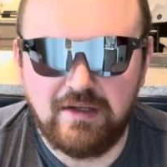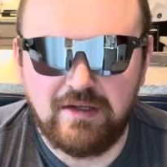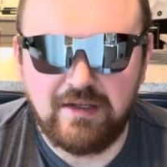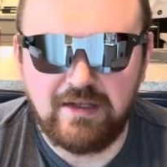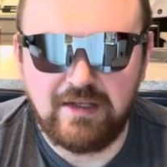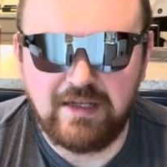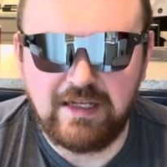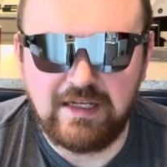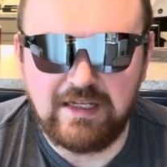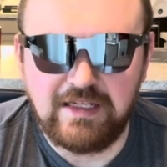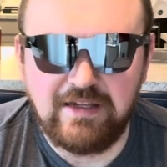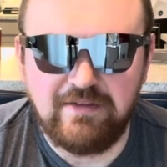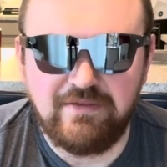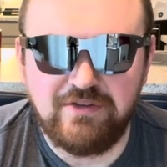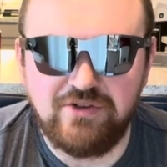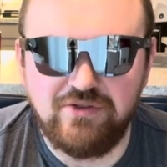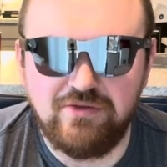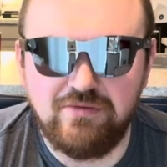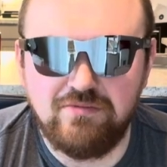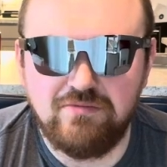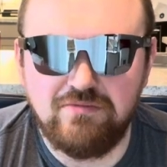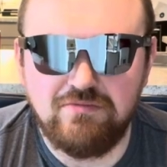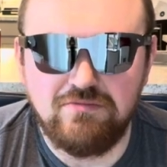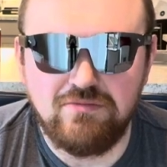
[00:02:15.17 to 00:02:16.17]
it gives you
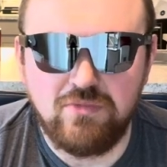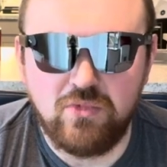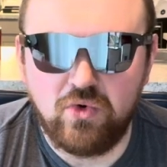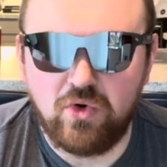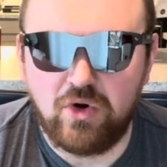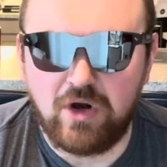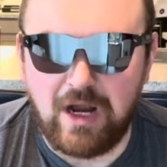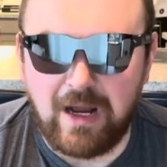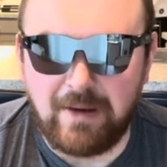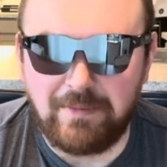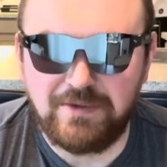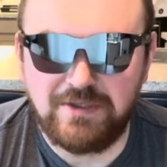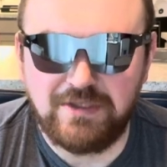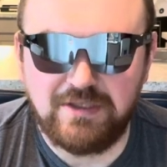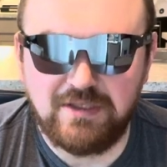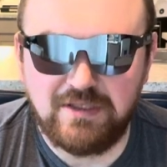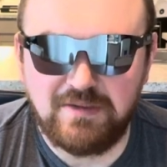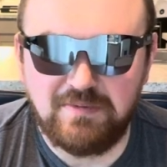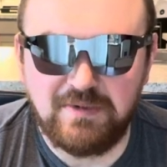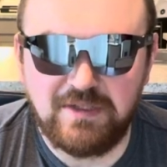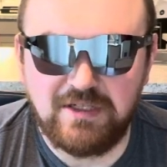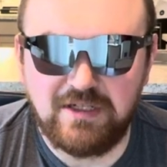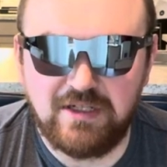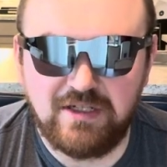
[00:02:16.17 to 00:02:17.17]
more options
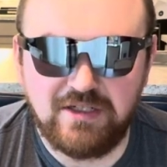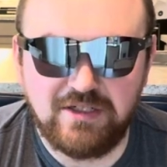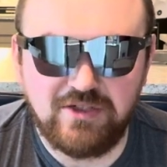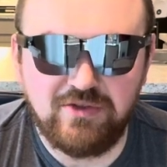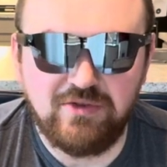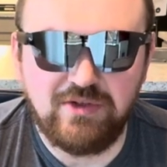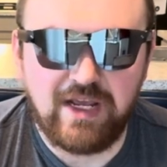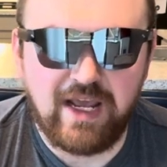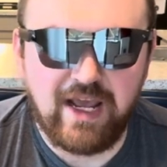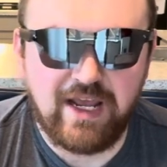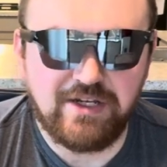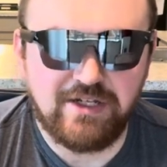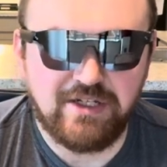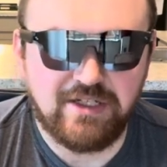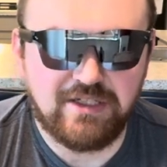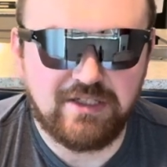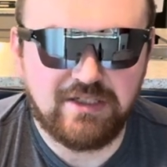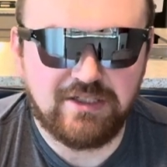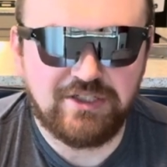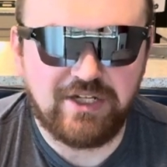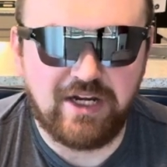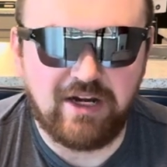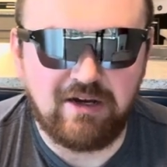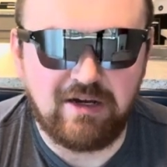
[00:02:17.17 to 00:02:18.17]
because you can
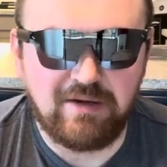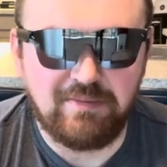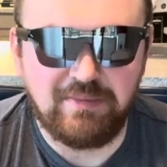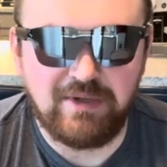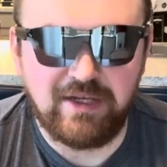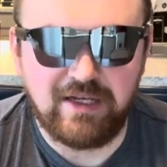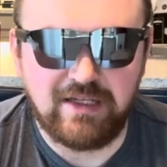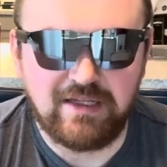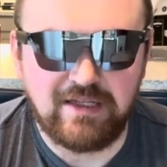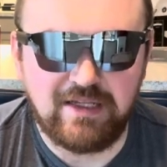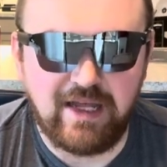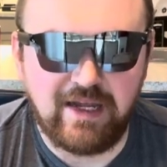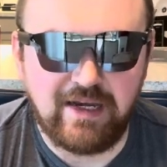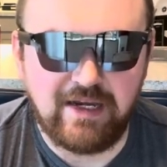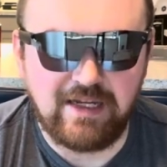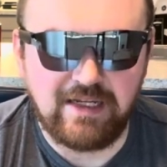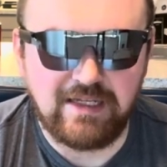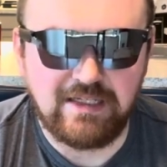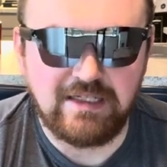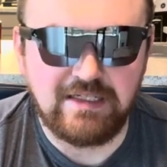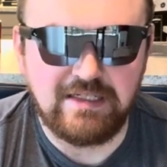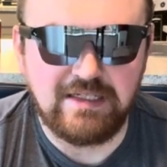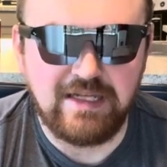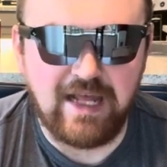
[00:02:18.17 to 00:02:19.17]
just cherry pick that
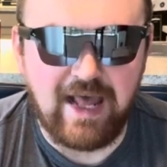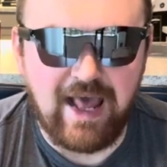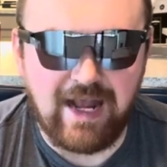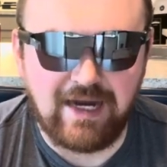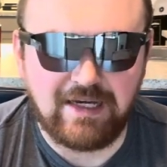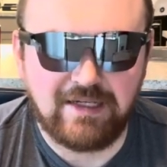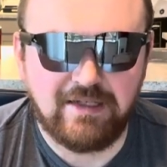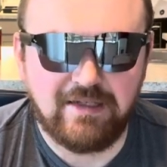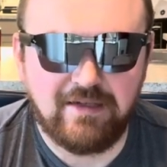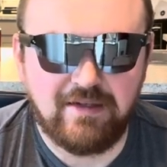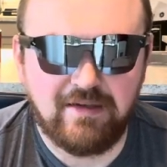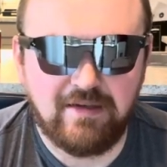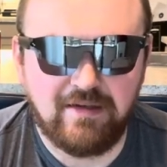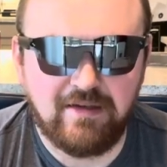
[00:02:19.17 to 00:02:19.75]
exact